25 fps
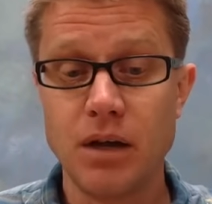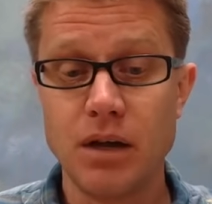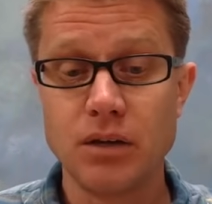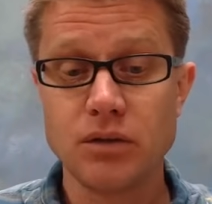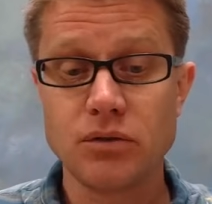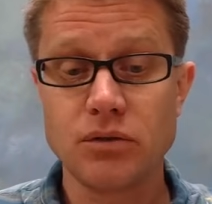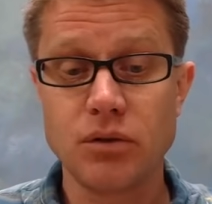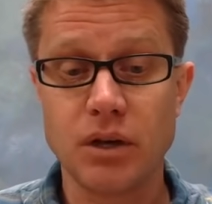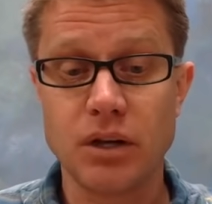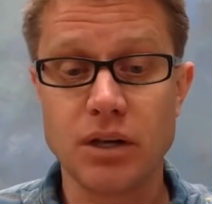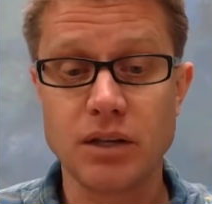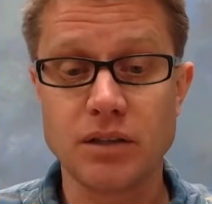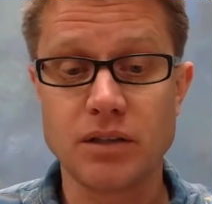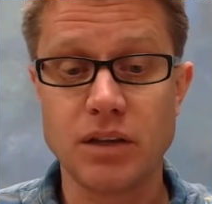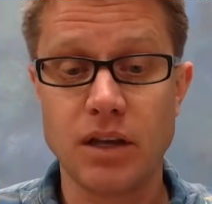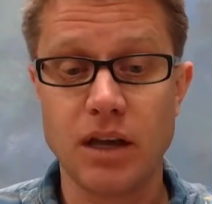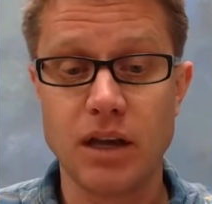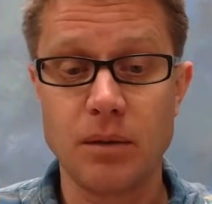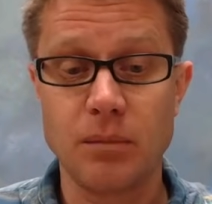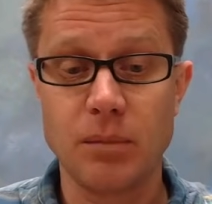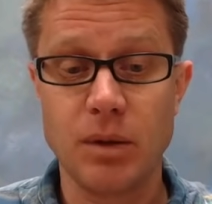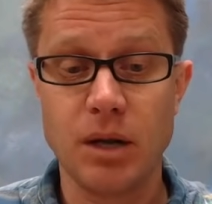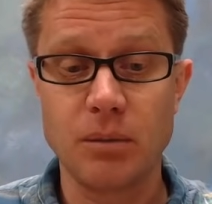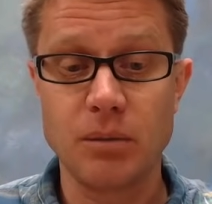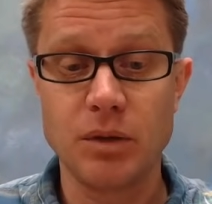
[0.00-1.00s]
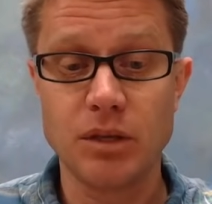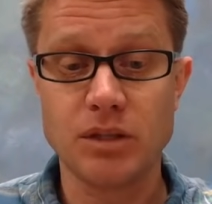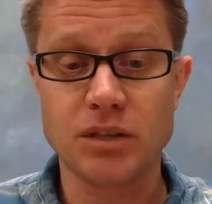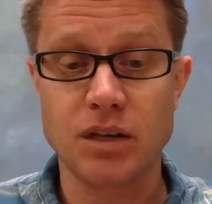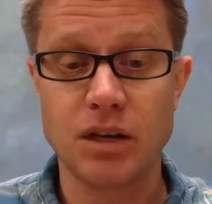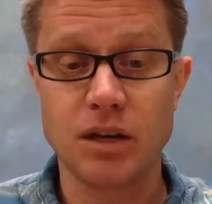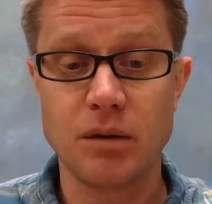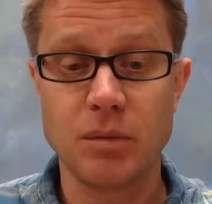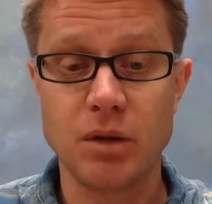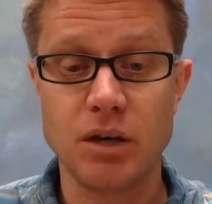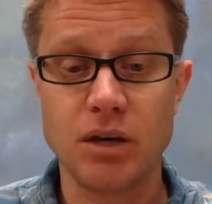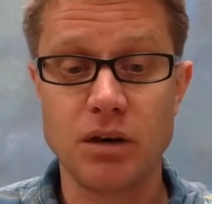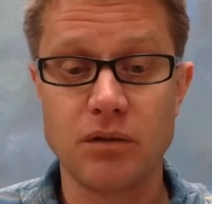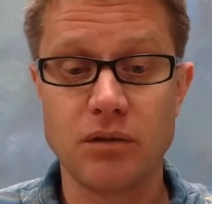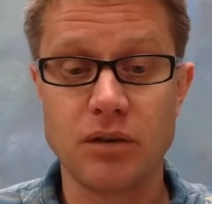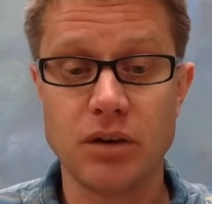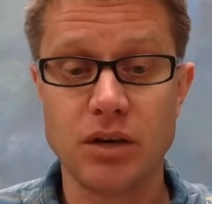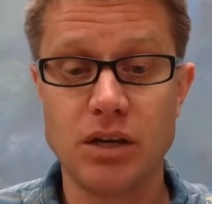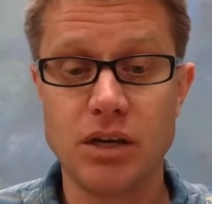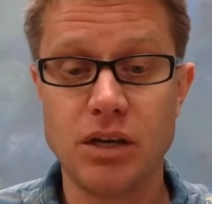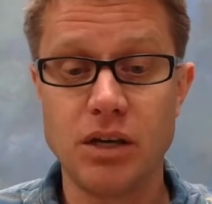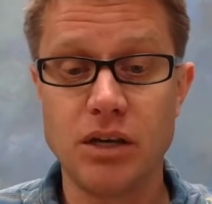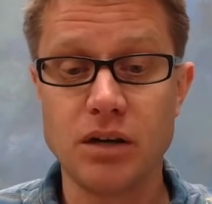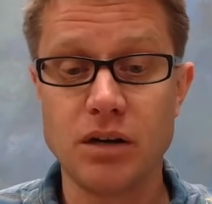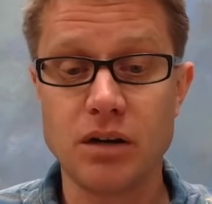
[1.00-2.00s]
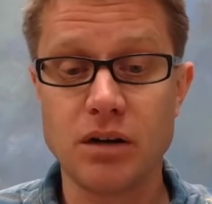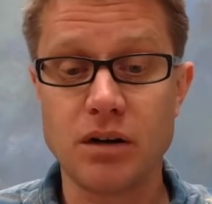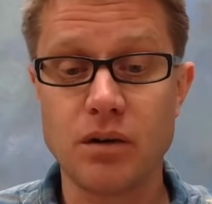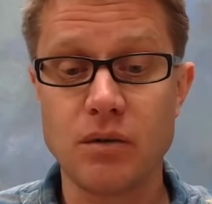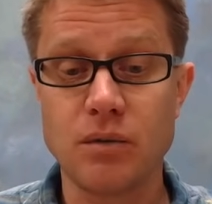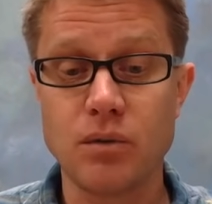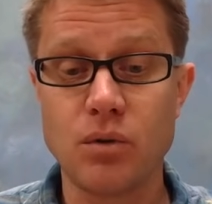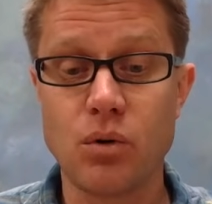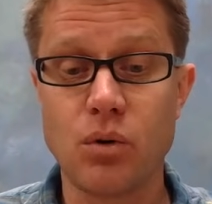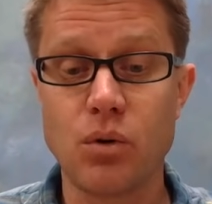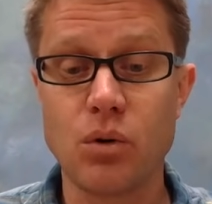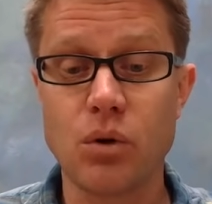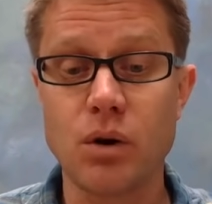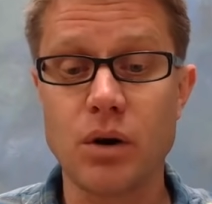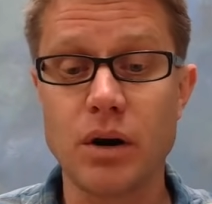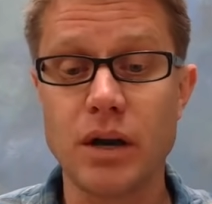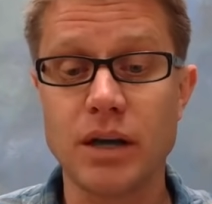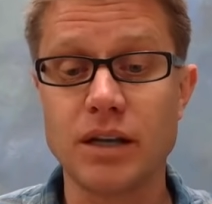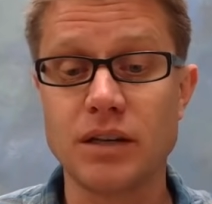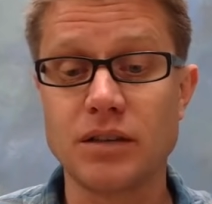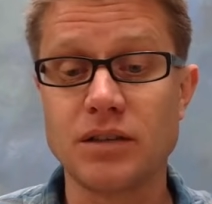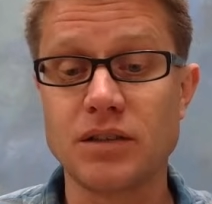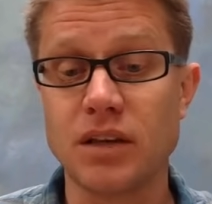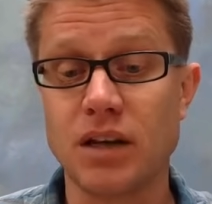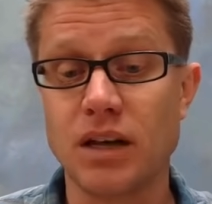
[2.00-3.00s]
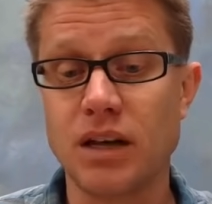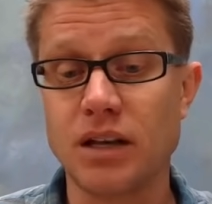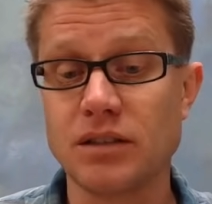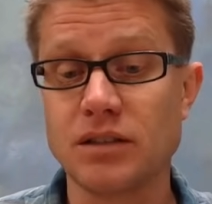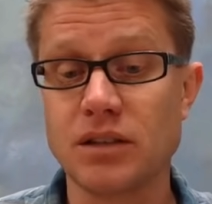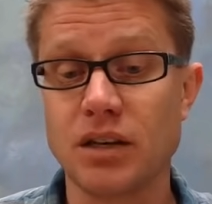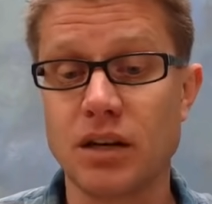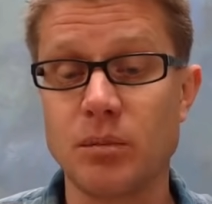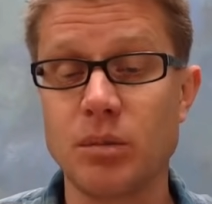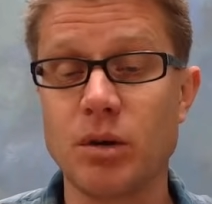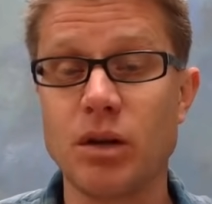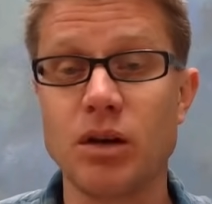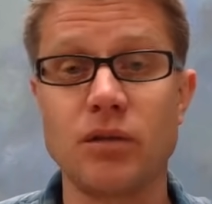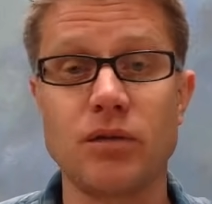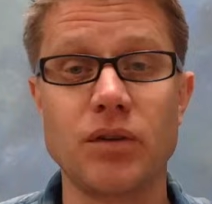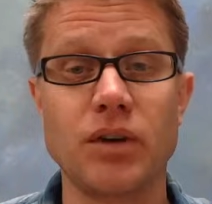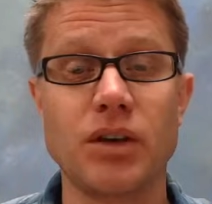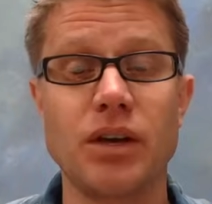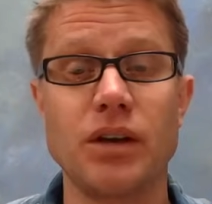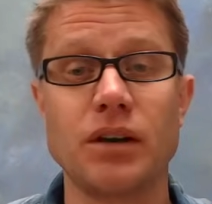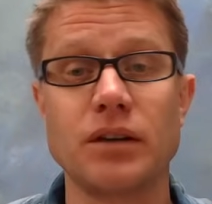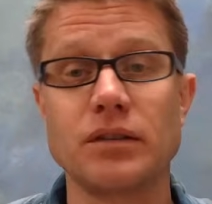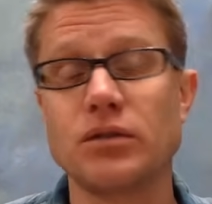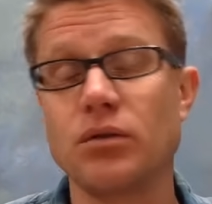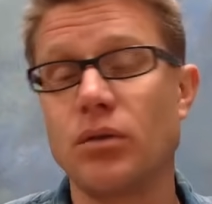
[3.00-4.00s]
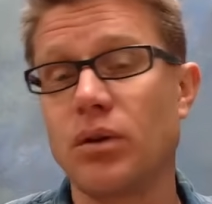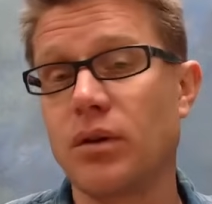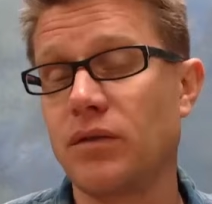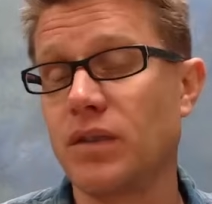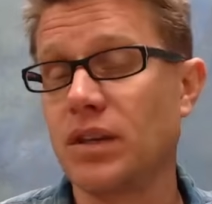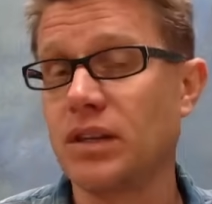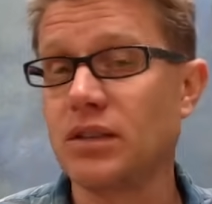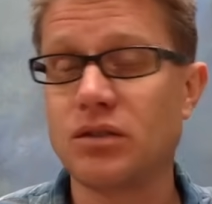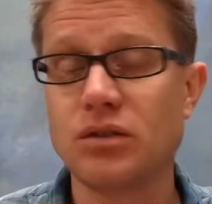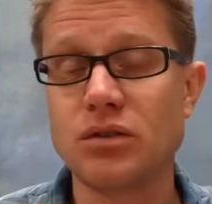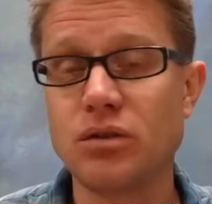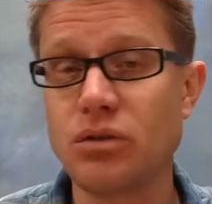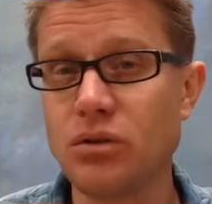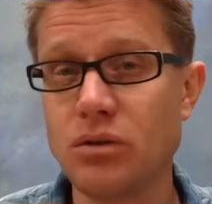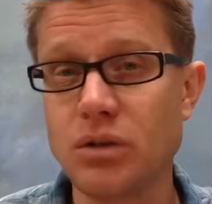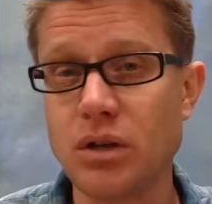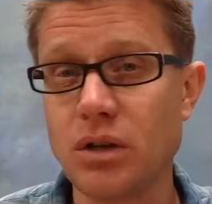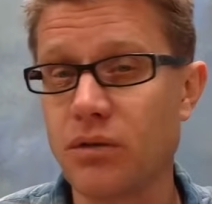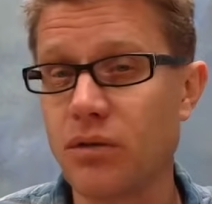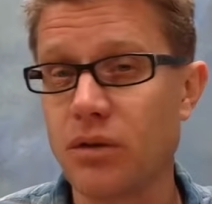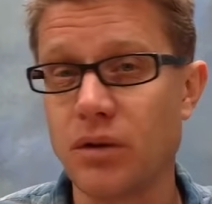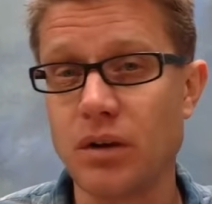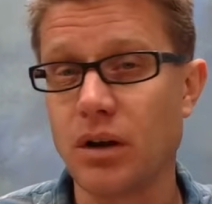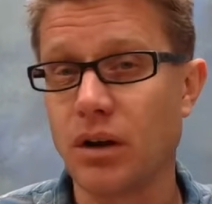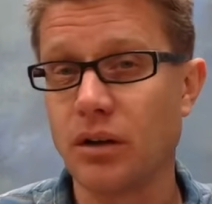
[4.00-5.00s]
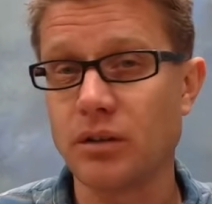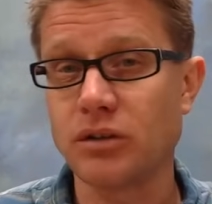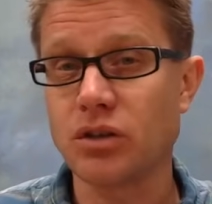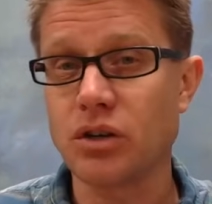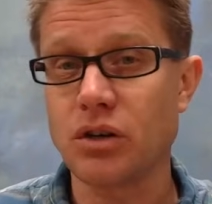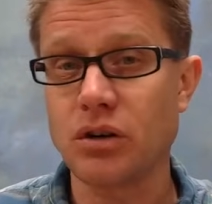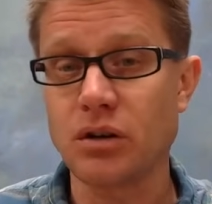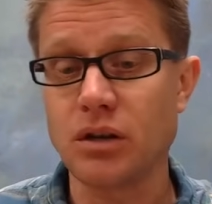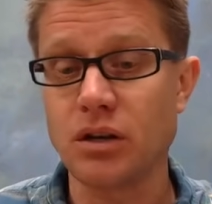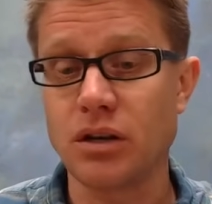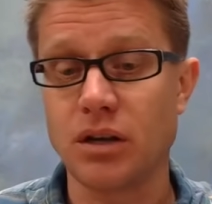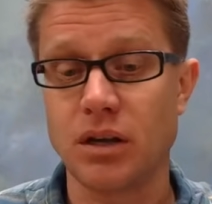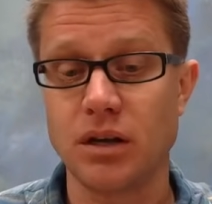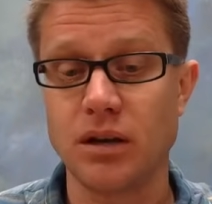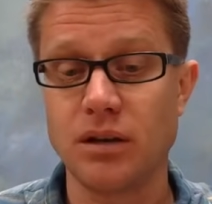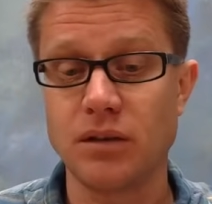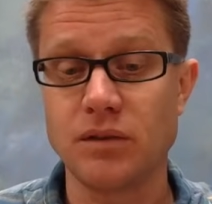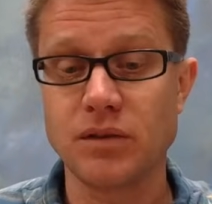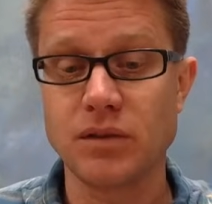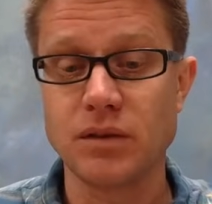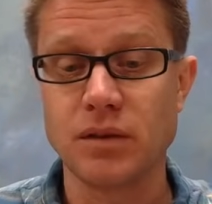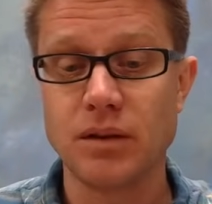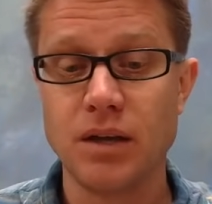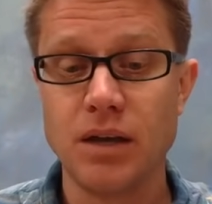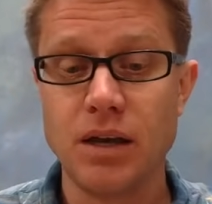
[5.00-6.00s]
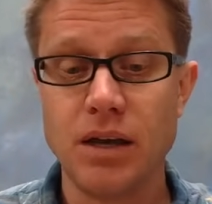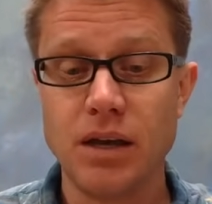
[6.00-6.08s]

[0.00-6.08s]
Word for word: So I could say maybe it's going to be over here, or I could say it's going to be over here. So we have these two different alternatives.